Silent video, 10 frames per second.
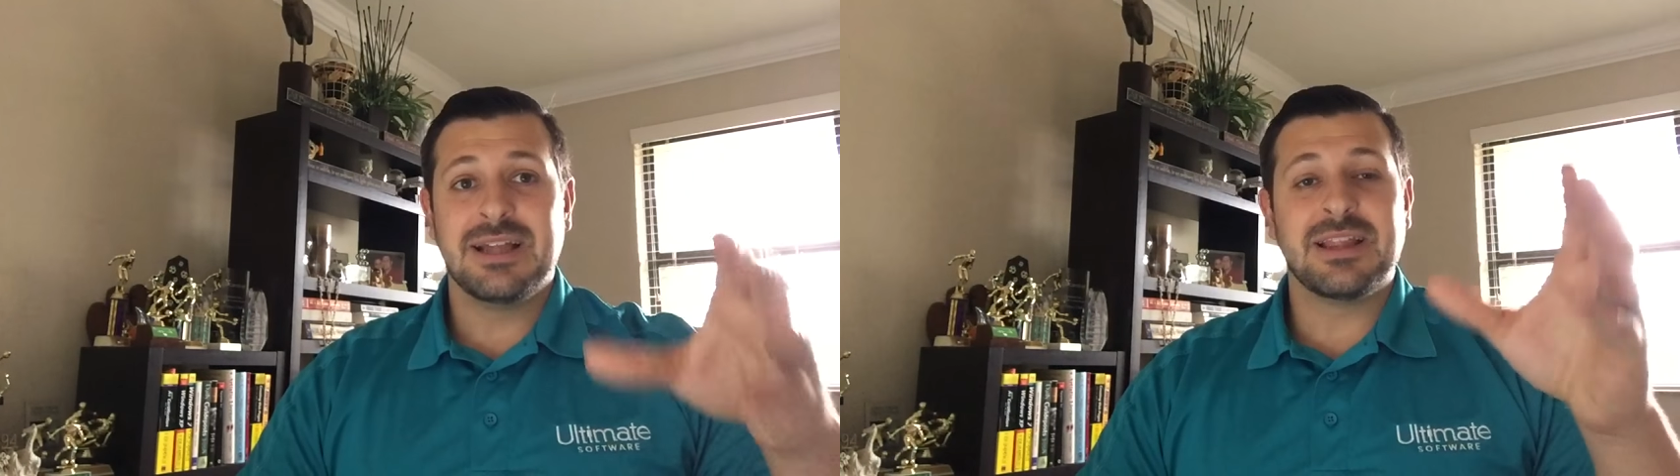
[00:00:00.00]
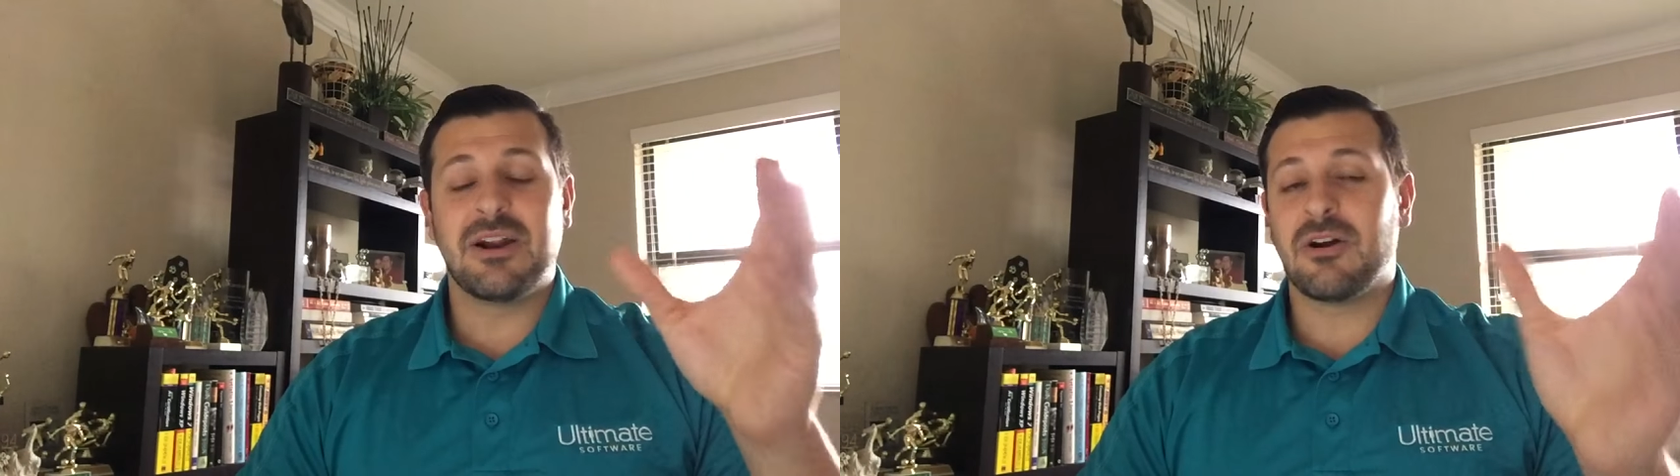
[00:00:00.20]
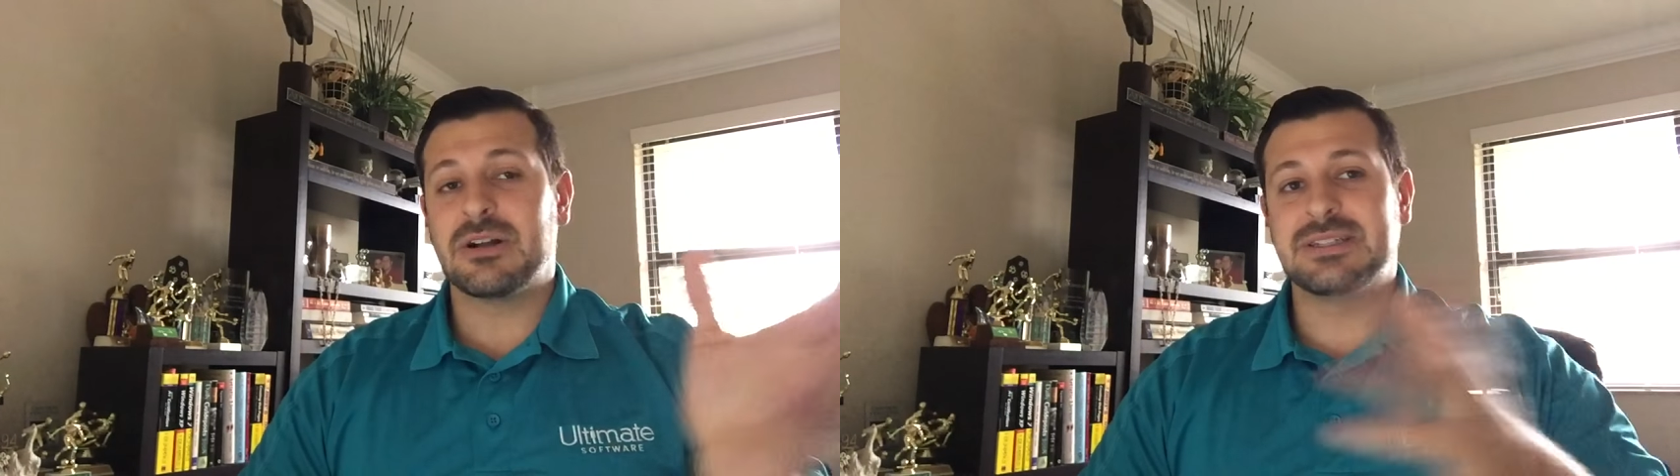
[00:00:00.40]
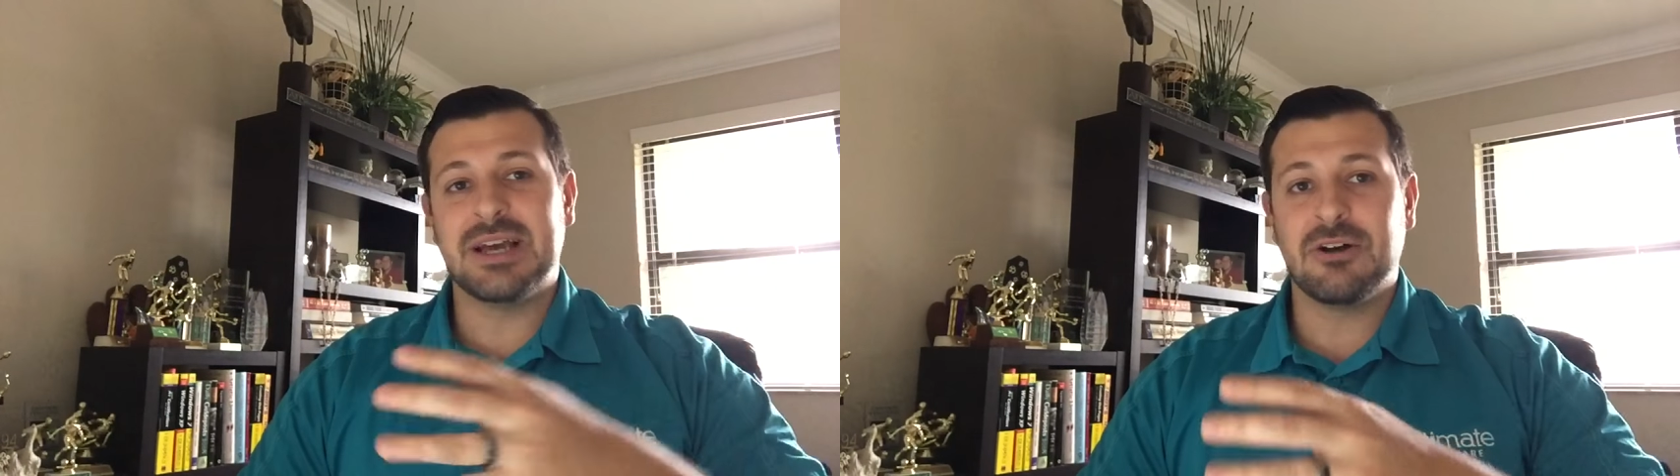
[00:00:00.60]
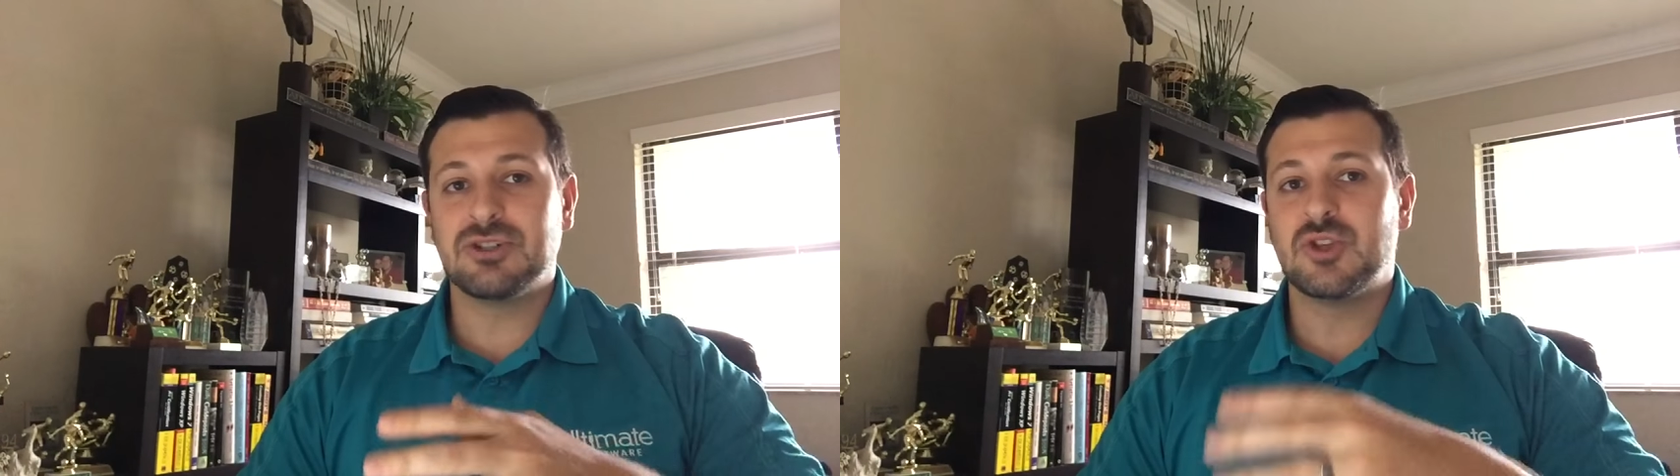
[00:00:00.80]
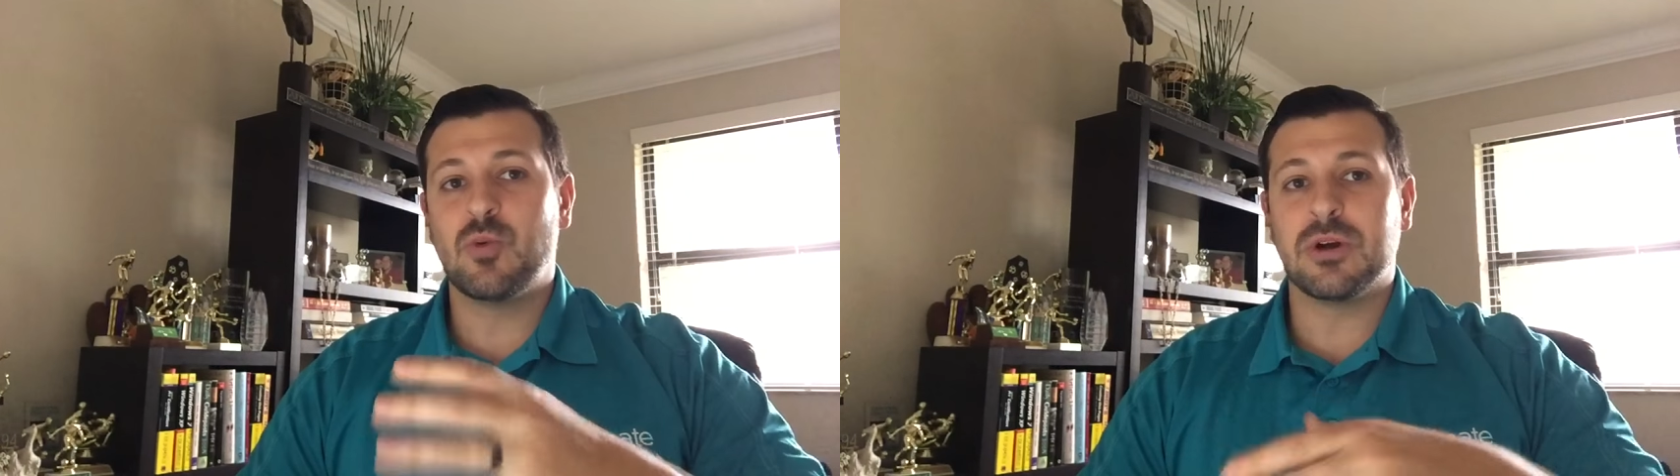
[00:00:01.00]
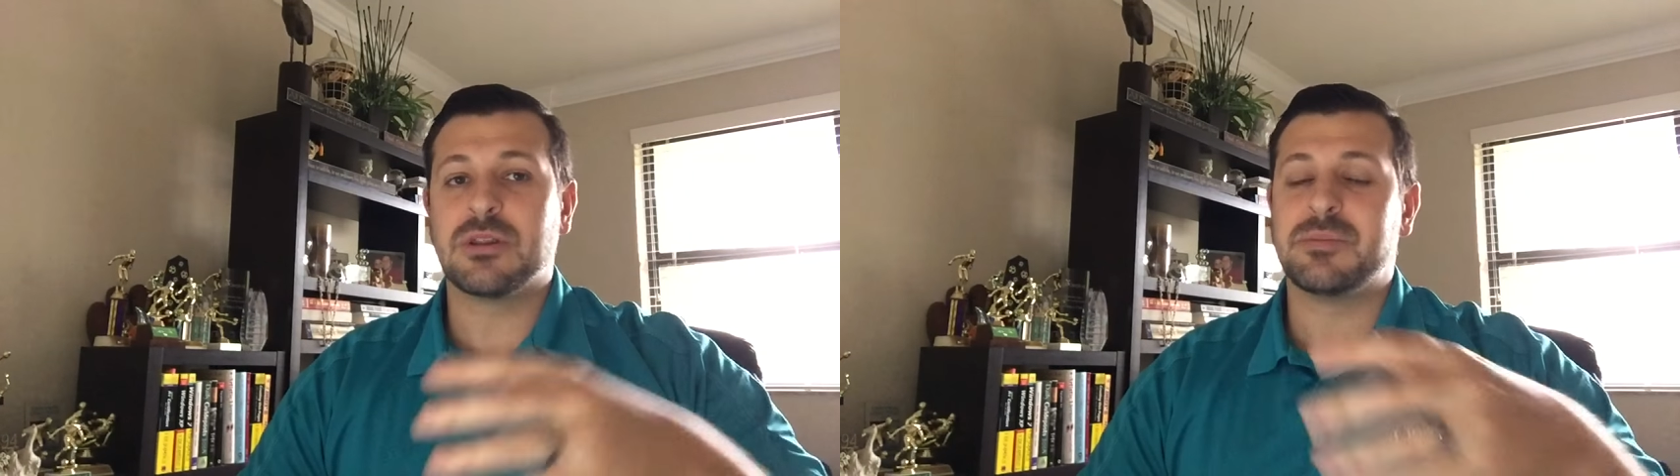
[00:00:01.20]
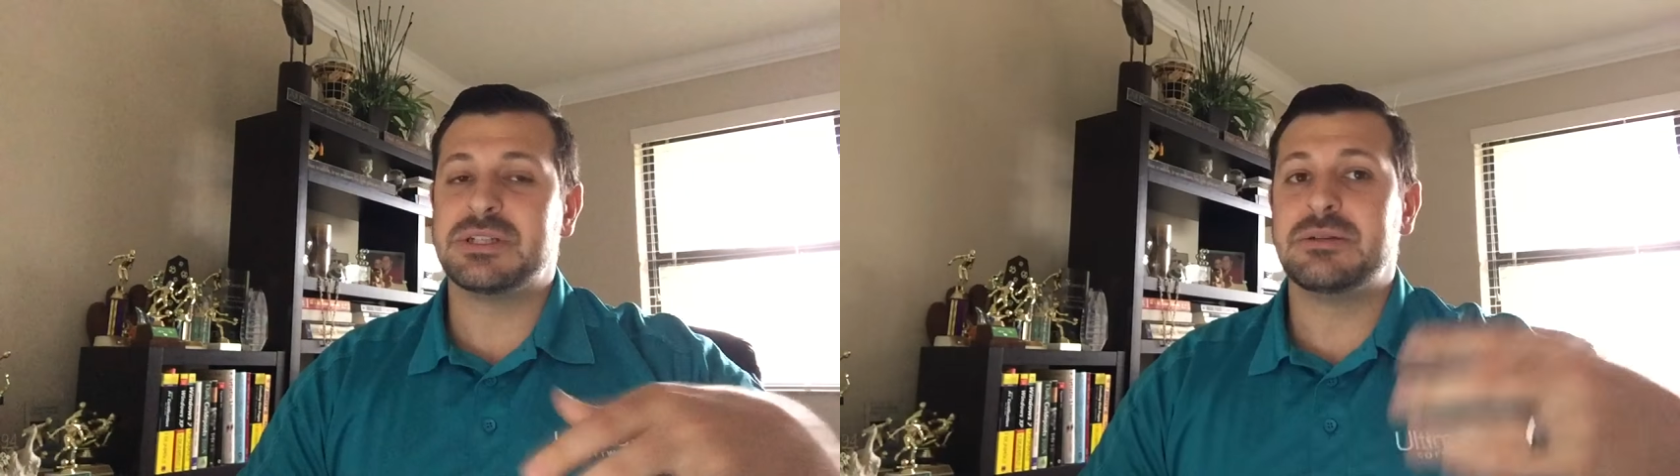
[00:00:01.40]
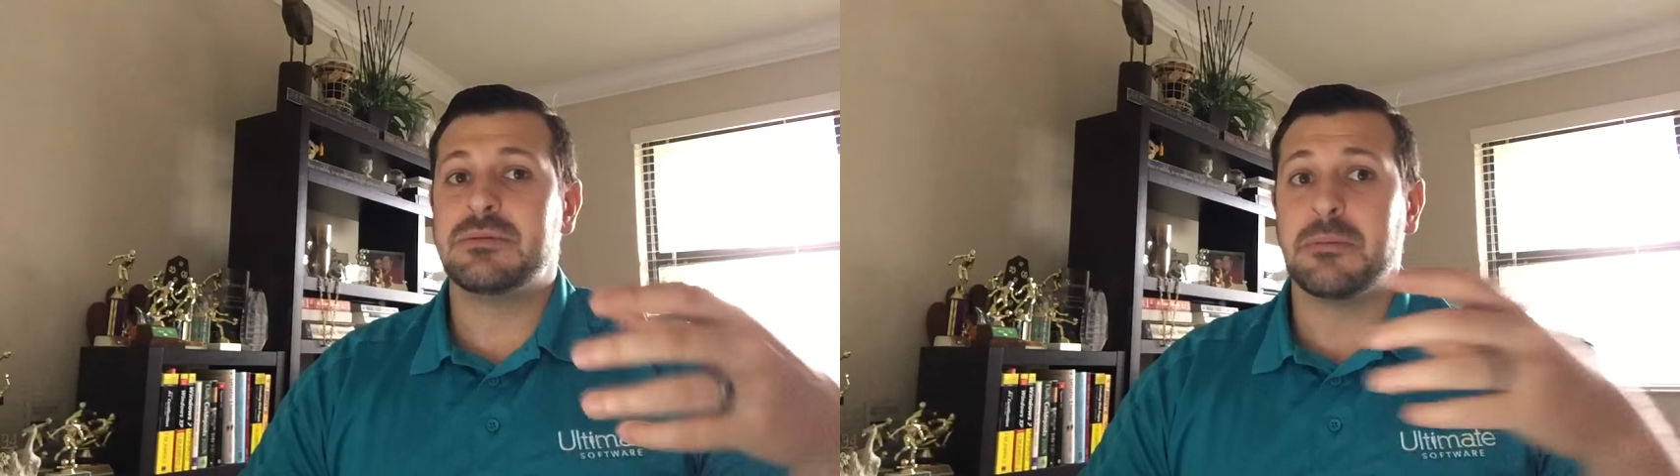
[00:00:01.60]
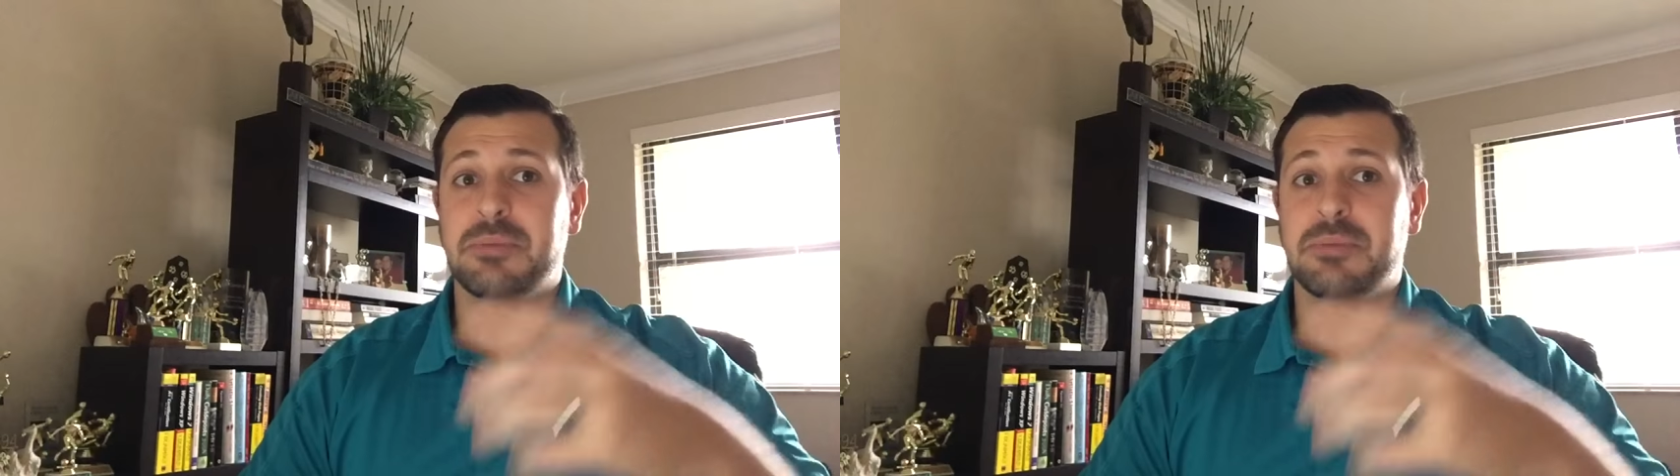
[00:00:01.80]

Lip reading: that it already tells you what the